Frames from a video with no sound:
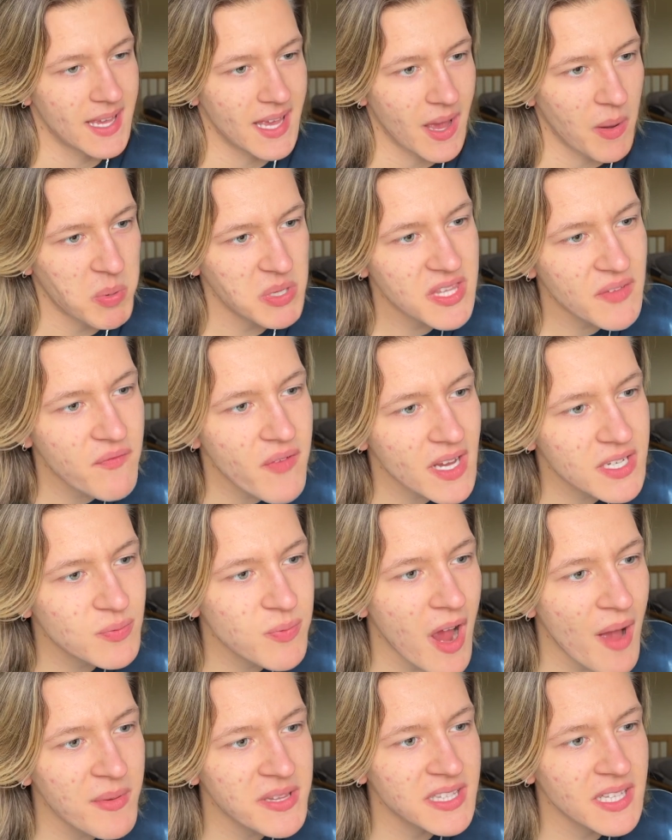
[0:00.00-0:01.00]
What the f
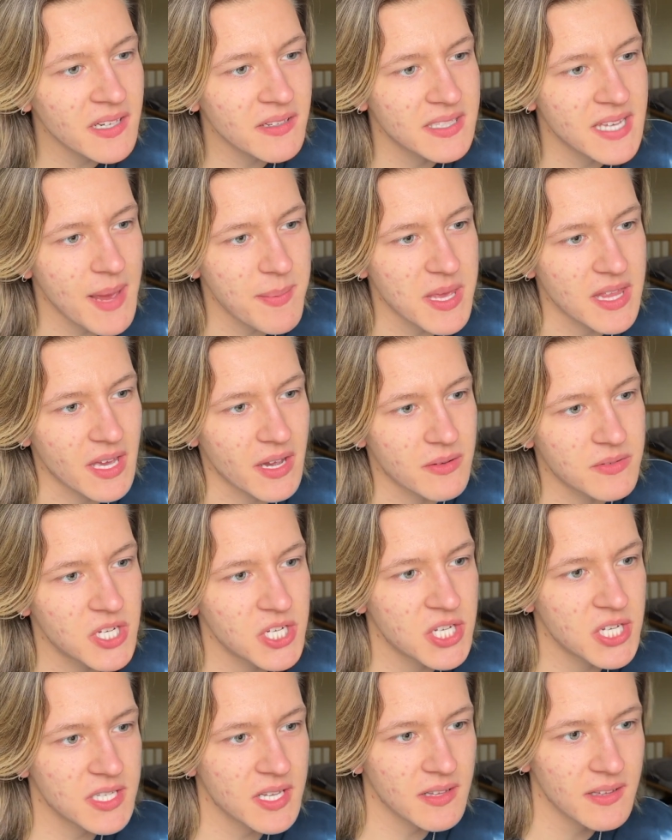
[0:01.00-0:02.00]
wrong with Little Debbie though?
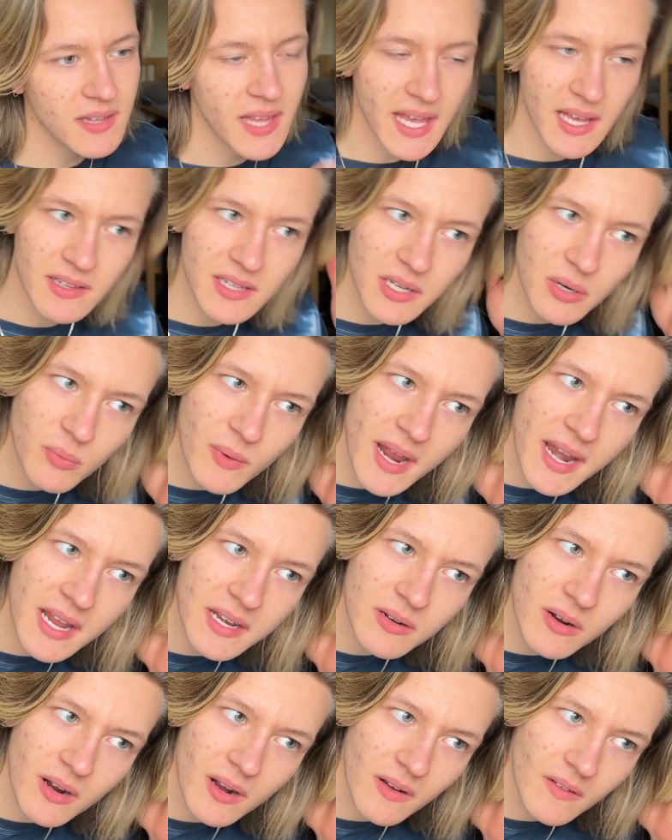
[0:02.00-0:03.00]
She's just like a little
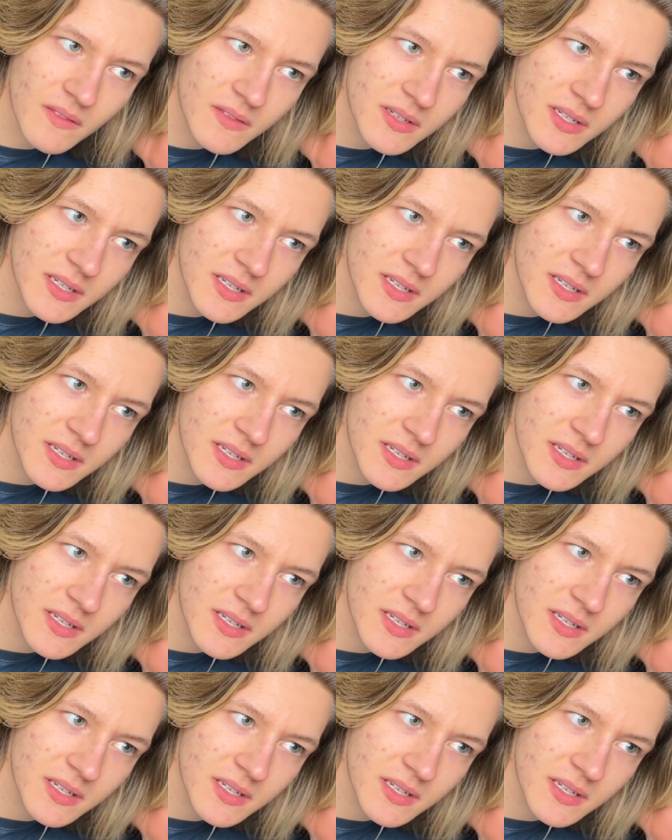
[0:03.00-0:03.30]
redhead girl.